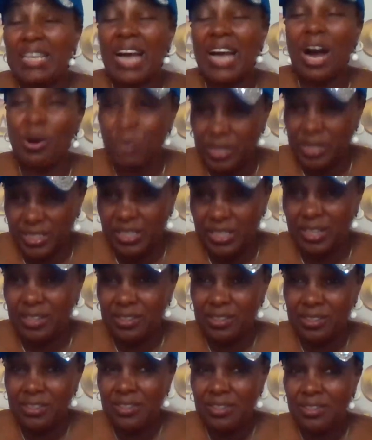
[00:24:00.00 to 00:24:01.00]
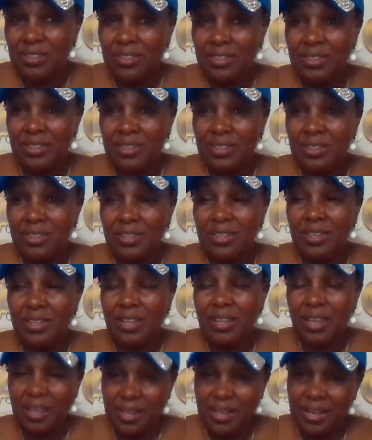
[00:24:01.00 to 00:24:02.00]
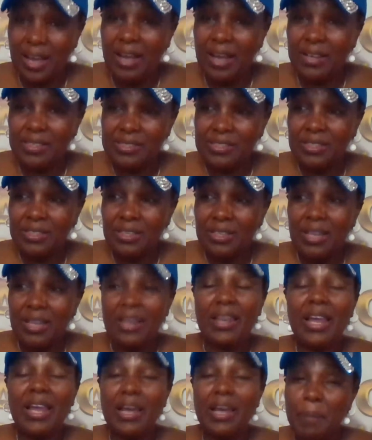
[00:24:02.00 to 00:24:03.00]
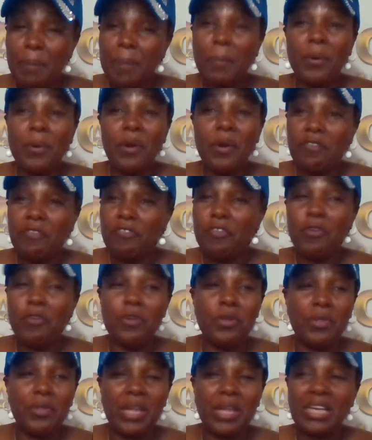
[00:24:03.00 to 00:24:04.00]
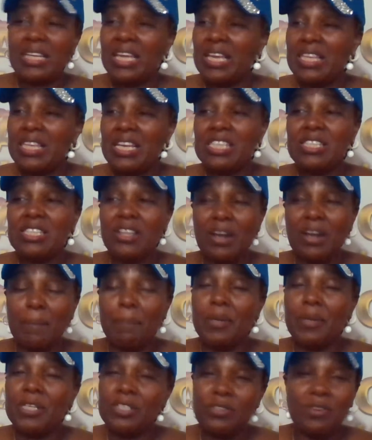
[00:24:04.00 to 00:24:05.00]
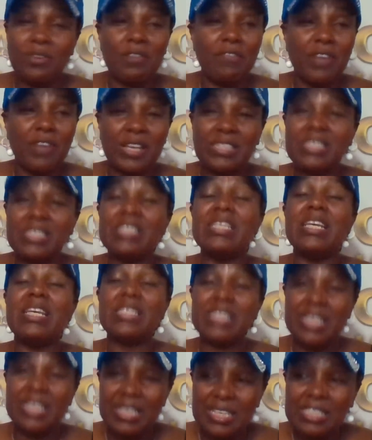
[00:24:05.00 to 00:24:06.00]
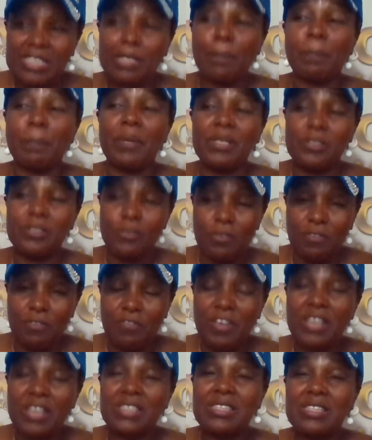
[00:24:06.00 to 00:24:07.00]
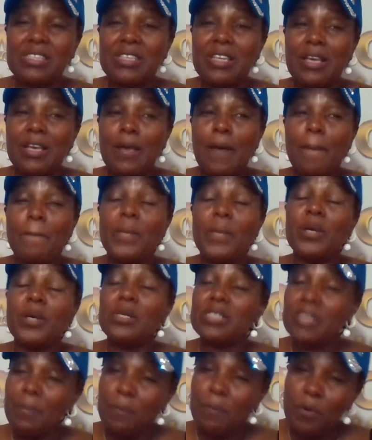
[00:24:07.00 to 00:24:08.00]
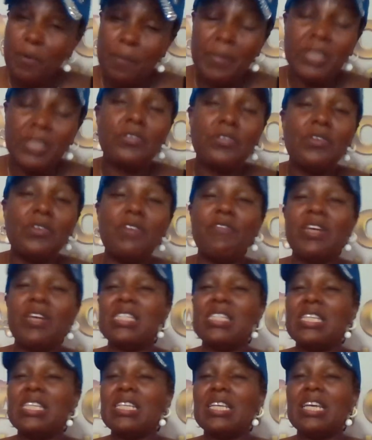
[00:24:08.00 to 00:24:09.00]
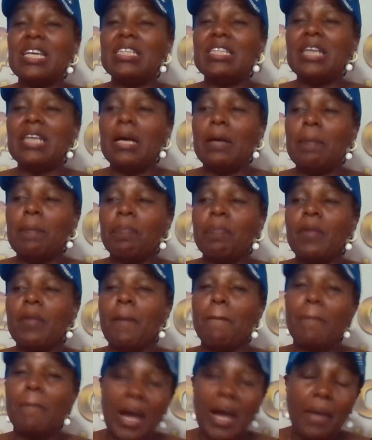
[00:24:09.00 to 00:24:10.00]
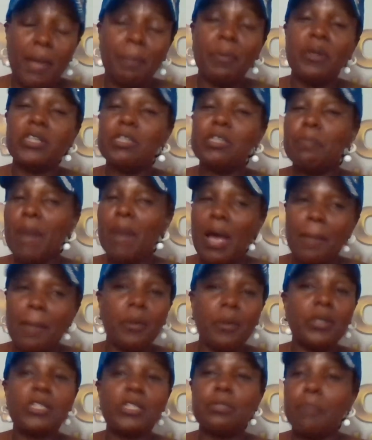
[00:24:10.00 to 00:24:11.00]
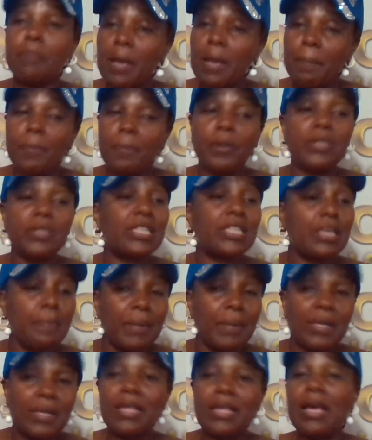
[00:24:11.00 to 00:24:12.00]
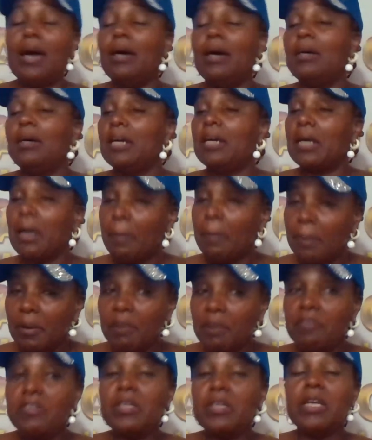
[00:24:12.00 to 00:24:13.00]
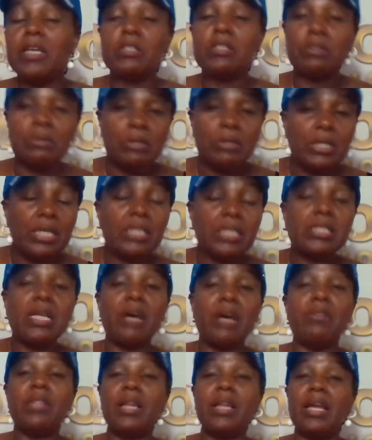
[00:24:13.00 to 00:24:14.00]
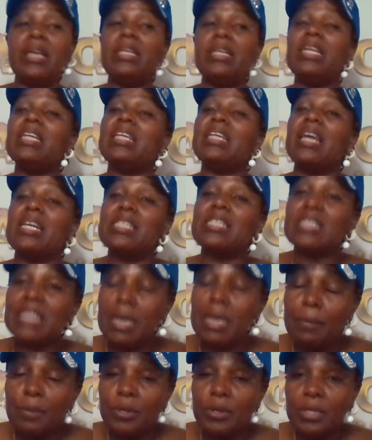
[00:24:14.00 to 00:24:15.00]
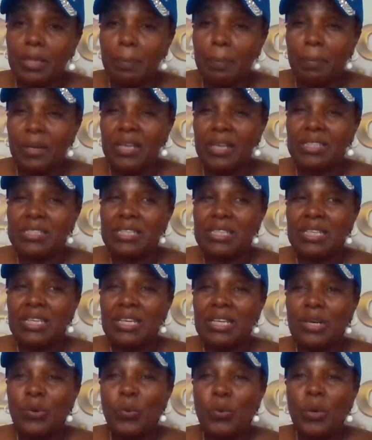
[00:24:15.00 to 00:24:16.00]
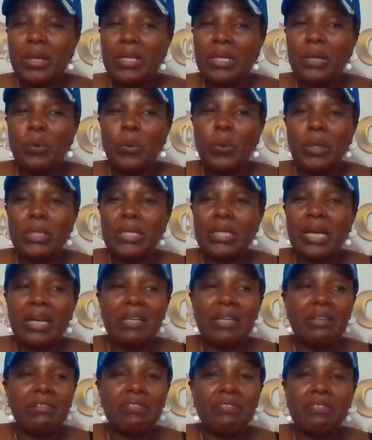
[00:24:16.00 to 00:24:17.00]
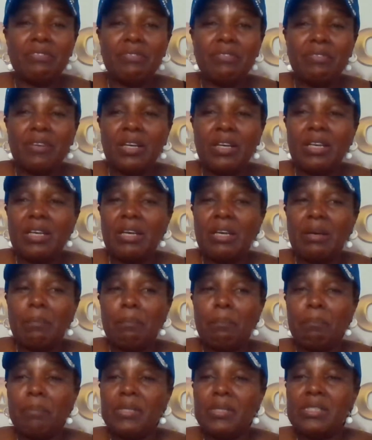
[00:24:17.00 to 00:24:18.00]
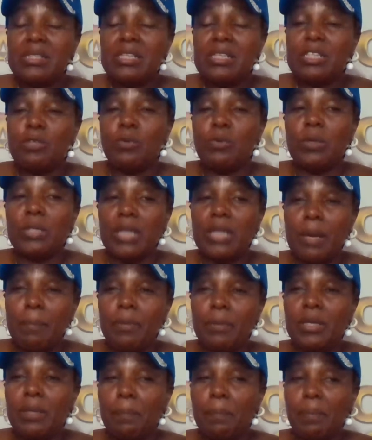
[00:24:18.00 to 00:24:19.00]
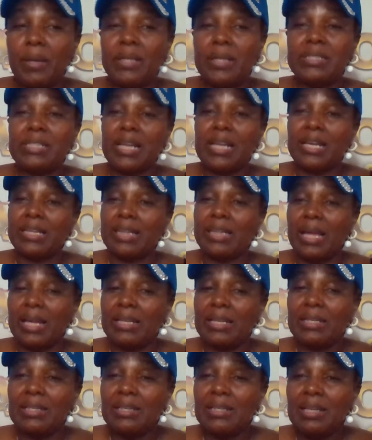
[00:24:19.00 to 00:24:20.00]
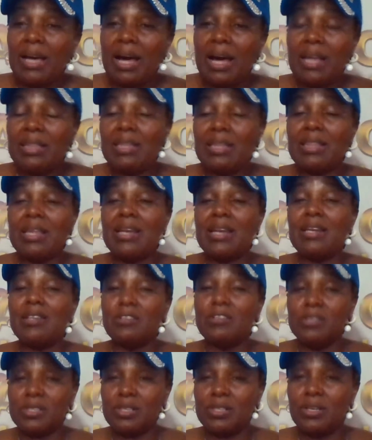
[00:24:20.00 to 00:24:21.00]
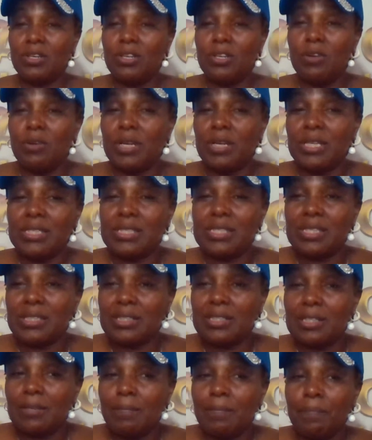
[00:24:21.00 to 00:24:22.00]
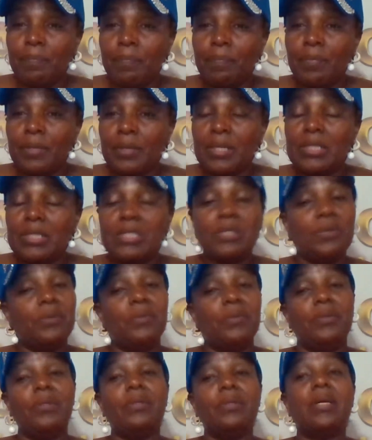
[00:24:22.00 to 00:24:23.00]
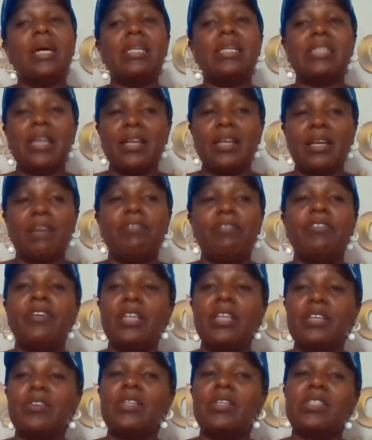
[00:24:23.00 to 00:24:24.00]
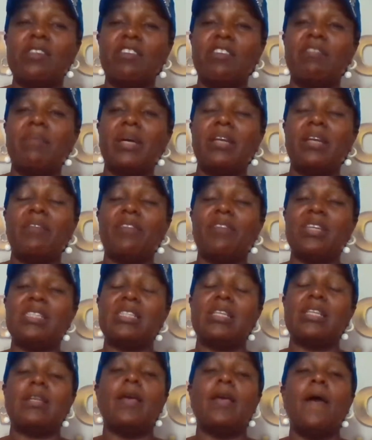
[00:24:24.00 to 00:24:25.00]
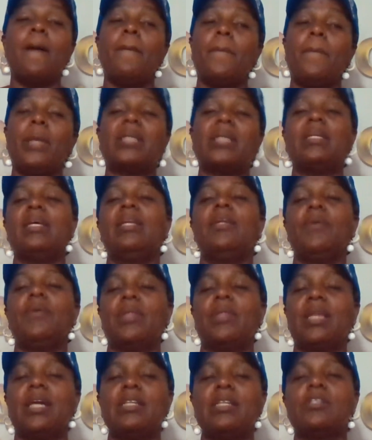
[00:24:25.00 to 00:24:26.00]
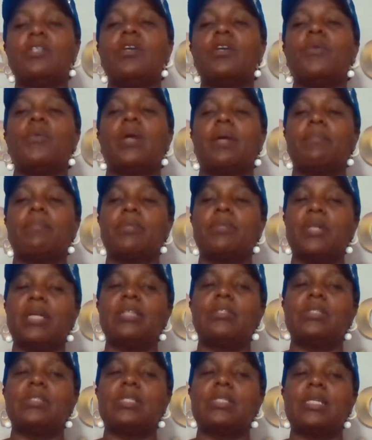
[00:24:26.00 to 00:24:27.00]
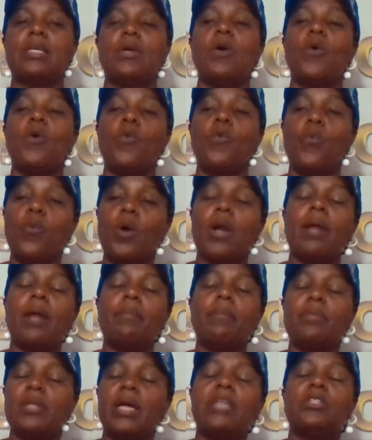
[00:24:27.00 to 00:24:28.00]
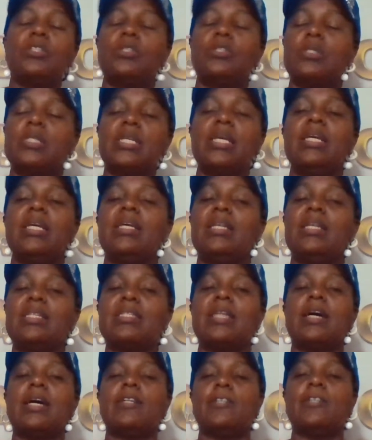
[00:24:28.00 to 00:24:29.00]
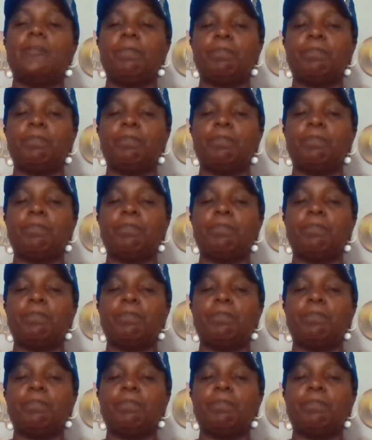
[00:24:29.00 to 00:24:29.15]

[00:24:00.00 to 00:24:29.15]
out here? Hey guys, let people not fool you that Kenya is not a place to invest. Yes, it is a place to invest. Because the moment you invest in Kenya, buy plots, keep it there, couple of years, 2 years down the line, it has doubled the price. What kind of business will double in price like that other than real estate? So you guys are not fooling yourself by investing. But anyway, that is not what I'm trying to say. What I'm trying to say is that